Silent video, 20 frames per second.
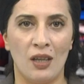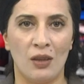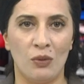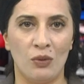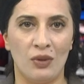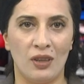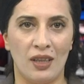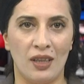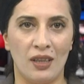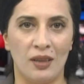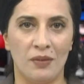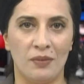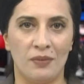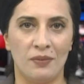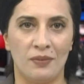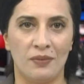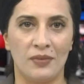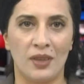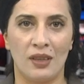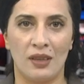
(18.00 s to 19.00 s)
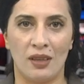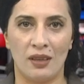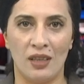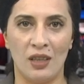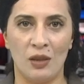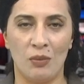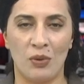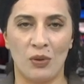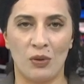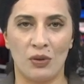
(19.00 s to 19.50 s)
Good day.
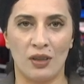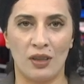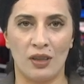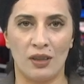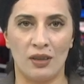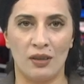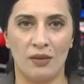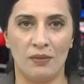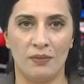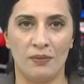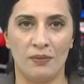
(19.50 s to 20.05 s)
Today's broadcast.